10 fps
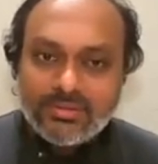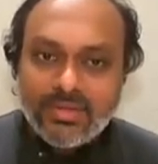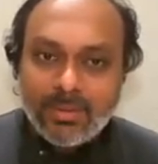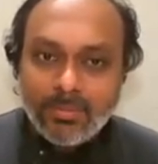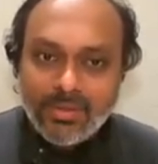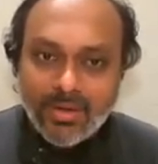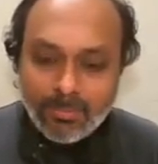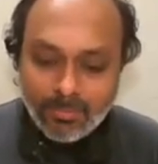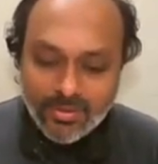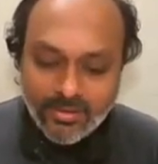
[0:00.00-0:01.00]
Double the
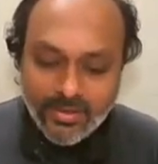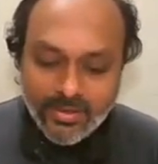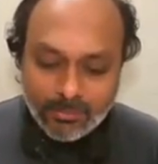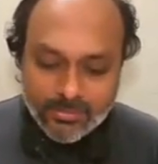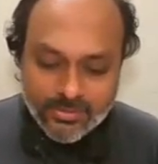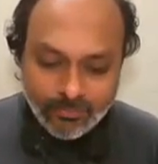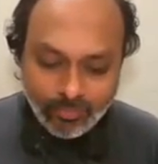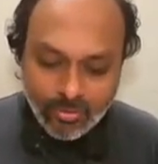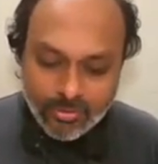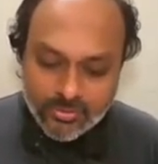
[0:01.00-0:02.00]
number 3 times.
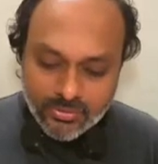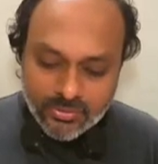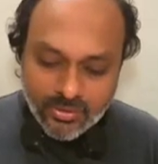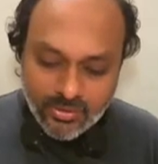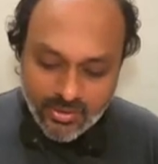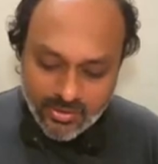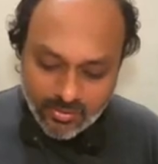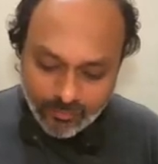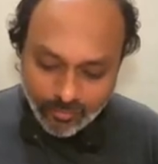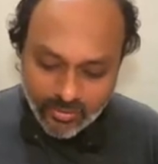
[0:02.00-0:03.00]
So
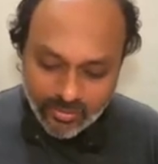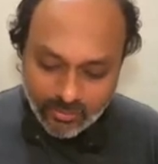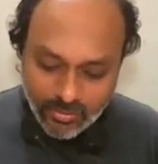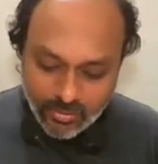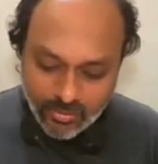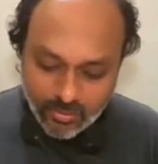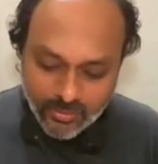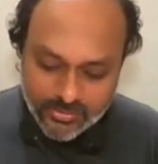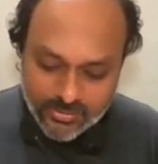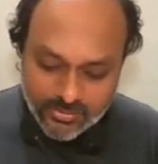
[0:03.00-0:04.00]
13 doubled
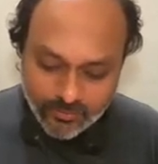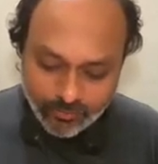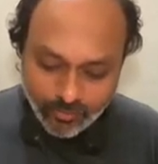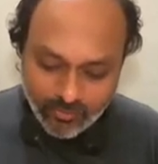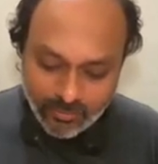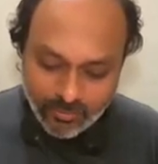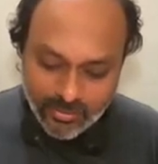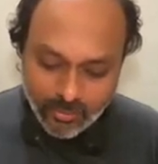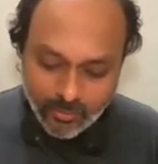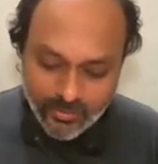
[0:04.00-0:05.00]
once will
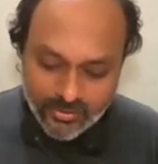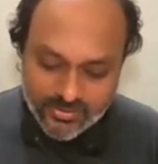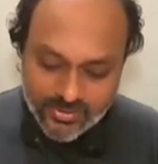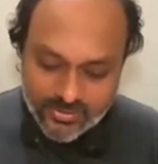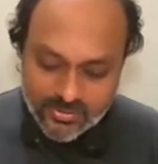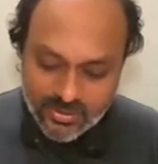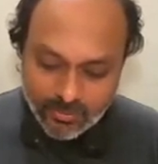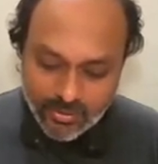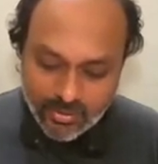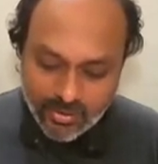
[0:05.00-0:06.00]
become 26,
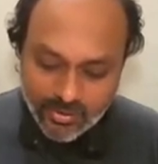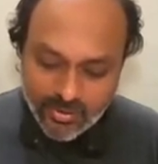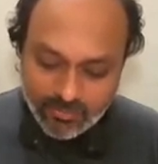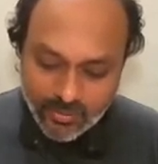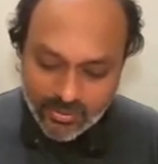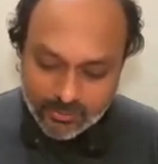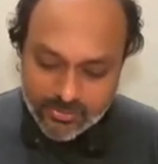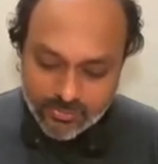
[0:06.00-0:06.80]
doubled again becomes